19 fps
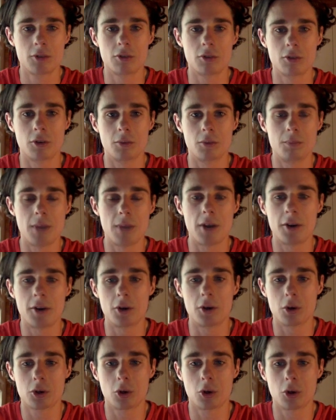a Berry
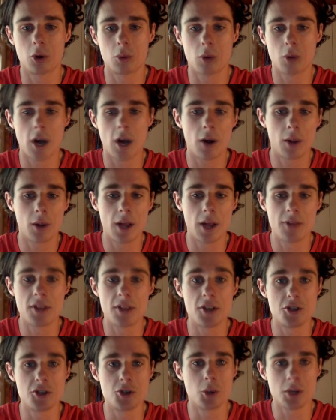or a Caldwell and
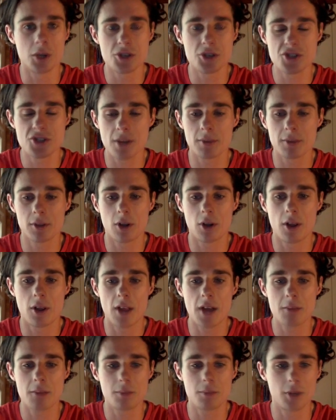then doing something like
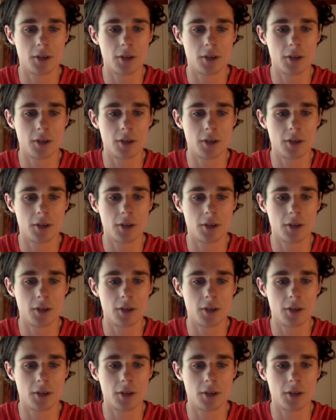that.